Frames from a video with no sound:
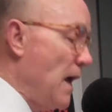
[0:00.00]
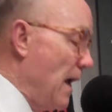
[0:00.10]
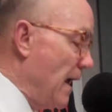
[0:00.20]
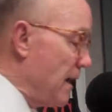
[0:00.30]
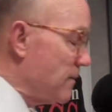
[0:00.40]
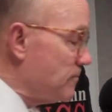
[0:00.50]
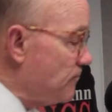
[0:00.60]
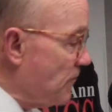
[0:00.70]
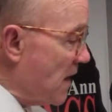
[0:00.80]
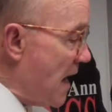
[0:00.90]
And
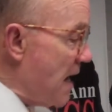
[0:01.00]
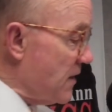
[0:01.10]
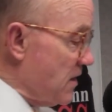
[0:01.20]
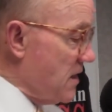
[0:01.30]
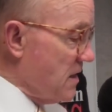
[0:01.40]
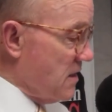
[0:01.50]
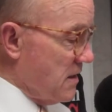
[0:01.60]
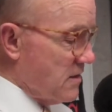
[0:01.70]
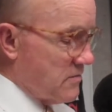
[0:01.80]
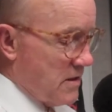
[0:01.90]
the idea,
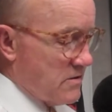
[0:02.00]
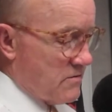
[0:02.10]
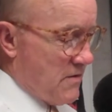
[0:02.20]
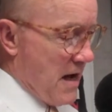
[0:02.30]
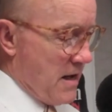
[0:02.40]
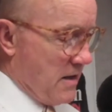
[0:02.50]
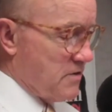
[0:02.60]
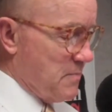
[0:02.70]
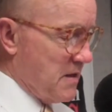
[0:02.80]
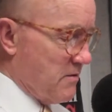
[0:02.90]

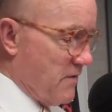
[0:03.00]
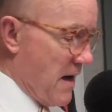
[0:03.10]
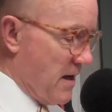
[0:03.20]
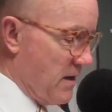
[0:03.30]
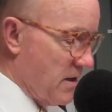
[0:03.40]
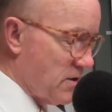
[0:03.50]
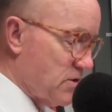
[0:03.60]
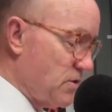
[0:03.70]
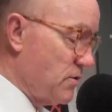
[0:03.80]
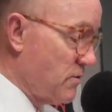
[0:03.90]
it's been divided into
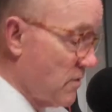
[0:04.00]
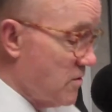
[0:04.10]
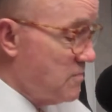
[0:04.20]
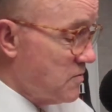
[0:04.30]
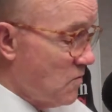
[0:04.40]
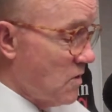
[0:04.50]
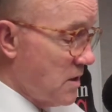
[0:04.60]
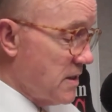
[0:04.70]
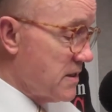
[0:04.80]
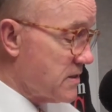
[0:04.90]
two groups.
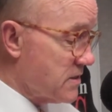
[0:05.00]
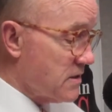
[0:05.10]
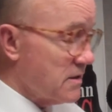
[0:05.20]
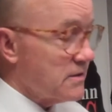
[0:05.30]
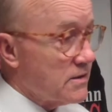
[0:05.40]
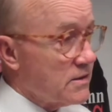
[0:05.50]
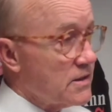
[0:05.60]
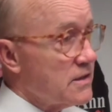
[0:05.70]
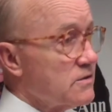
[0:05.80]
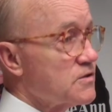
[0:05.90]
One is to
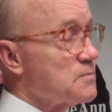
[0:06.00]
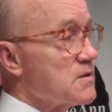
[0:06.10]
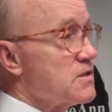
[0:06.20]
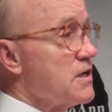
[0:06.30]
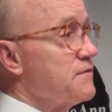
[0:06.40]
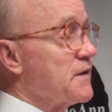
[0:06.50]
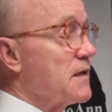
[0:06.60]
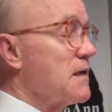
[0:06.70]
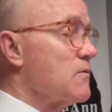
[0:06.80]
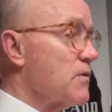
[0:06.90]
deal
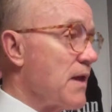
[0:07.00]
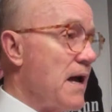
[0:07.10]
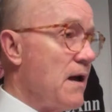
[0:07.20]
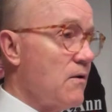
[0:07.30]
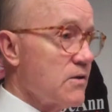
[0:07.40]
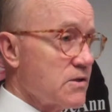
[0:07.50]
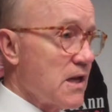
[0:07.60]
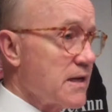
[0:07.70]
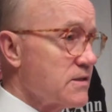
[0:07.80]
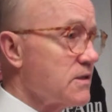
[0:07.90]
specifically with how is
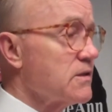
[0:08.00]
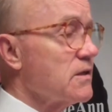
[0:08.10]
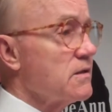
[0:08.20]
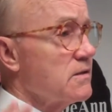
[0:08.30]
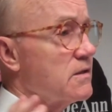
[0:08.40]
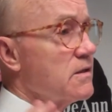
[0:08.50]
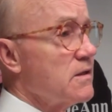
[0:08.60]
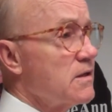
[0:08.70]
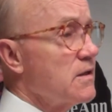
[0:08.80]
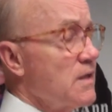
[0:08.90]
Lexington going
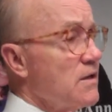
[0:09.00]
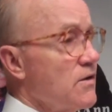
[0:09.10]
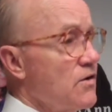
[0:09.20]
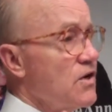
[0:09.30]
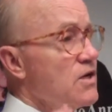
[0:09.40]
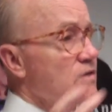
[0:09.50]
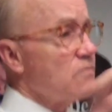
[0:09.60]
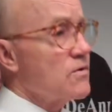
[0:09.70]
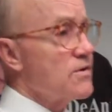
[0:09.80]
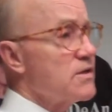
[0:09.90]
to deal
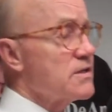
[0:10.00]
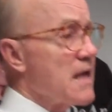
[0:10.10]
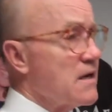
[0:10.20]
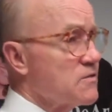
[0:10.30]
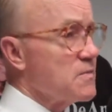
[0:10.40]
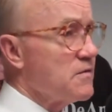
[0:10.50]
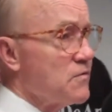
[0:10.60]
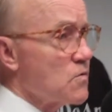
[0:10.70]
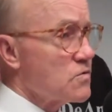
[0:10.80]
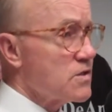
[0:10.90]
with this House Bill
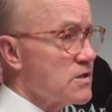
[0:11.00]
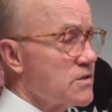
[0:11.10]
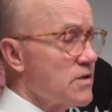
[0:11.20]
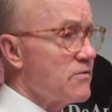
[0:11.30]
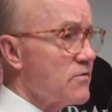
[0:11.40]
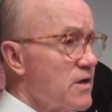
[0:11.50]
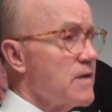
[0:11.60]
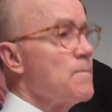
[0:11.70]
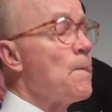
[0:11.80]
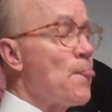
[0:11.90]

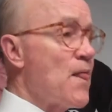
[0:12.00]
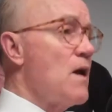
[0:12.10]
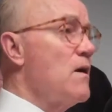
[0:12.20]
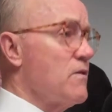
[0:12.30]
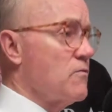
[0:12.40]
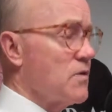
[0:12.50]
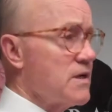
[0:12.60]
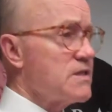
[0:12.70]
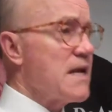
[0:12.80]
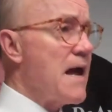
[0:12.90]
463. The other one
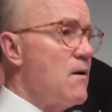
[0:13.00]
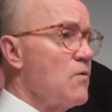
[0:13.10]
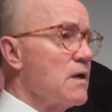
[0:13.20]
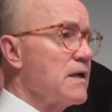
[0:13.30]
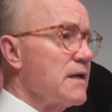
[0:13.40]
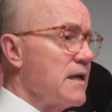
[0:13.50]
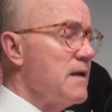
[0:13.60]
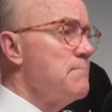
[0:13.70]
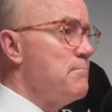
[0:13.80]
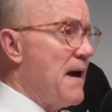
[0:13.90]
is how will it
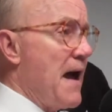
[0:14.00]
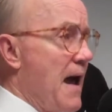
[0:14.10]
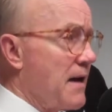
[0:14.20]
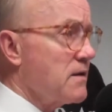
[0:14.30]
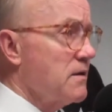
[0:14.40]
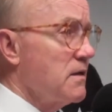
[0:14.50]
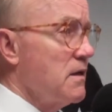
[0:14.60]
impact